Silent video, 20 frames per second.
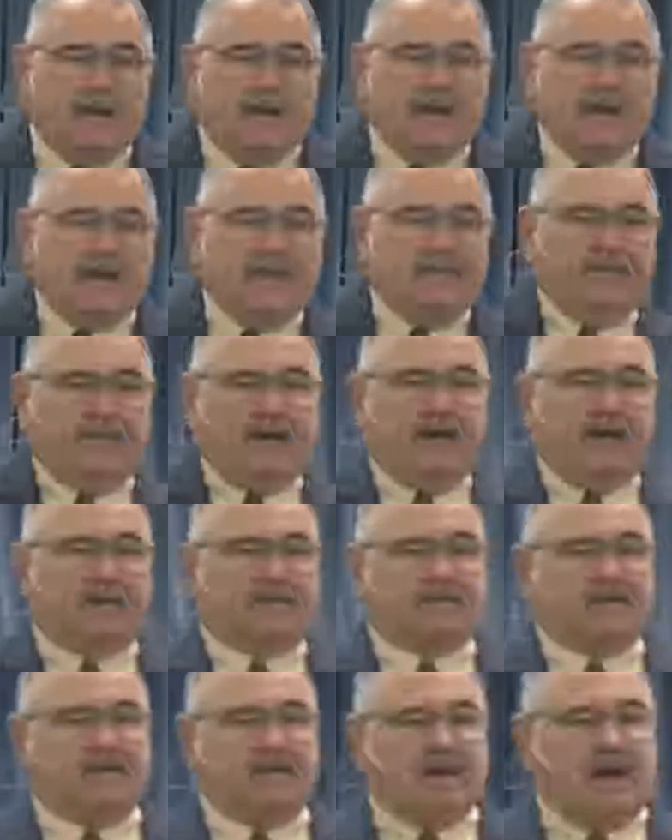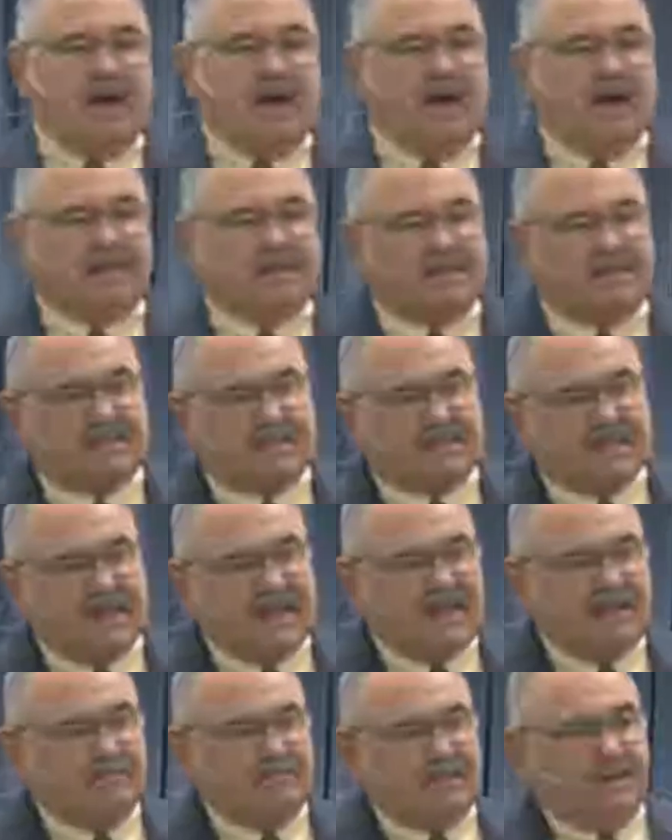And thus, God's
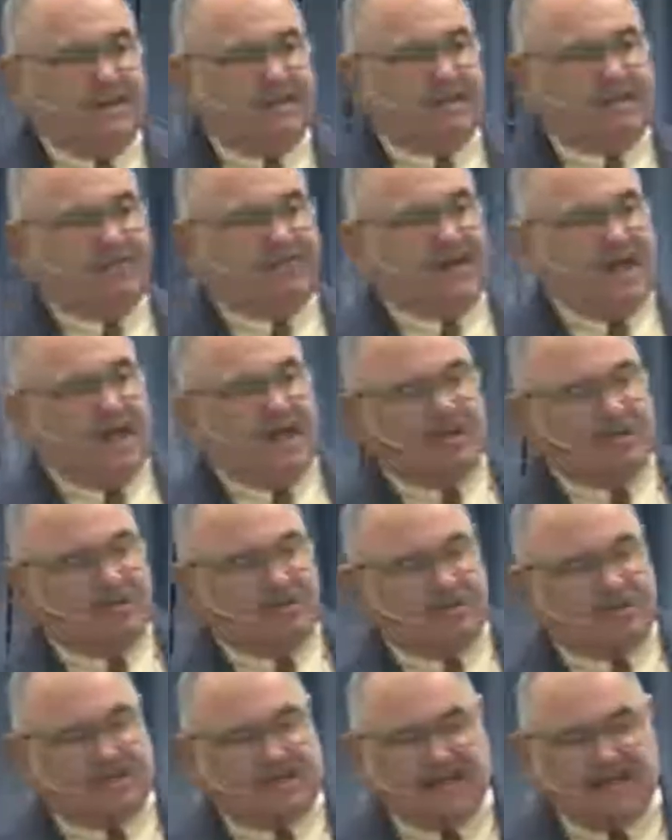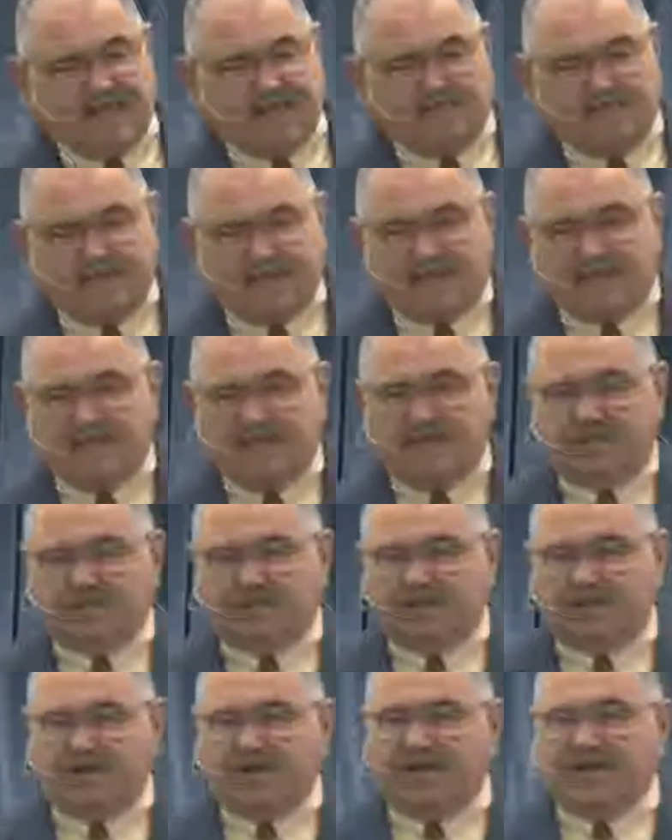statement, the Father's statement
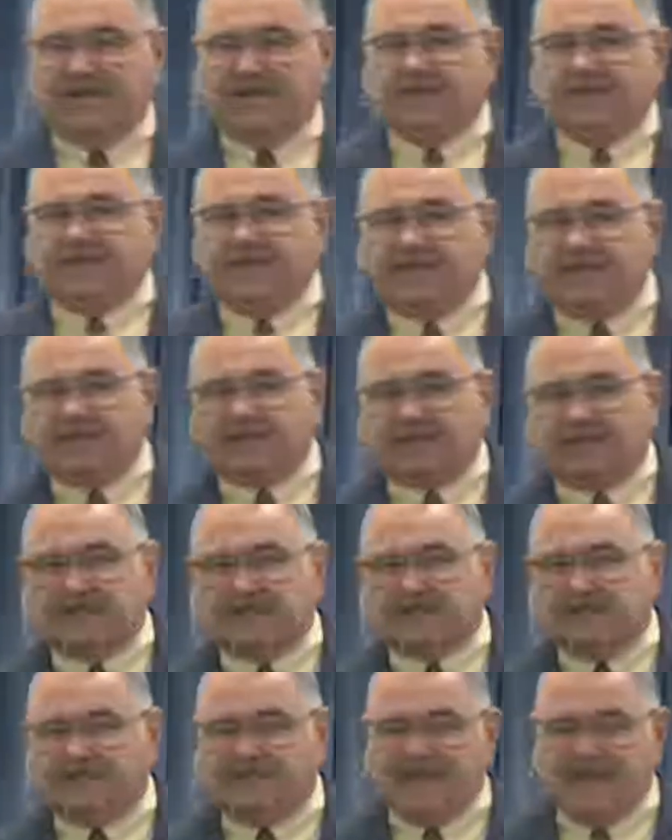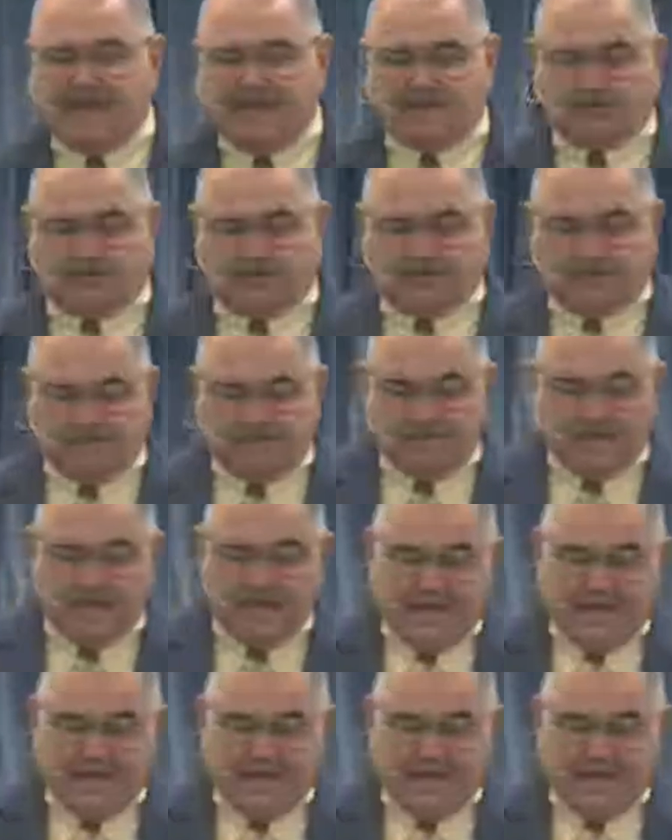concerning Jesus of Nazareth,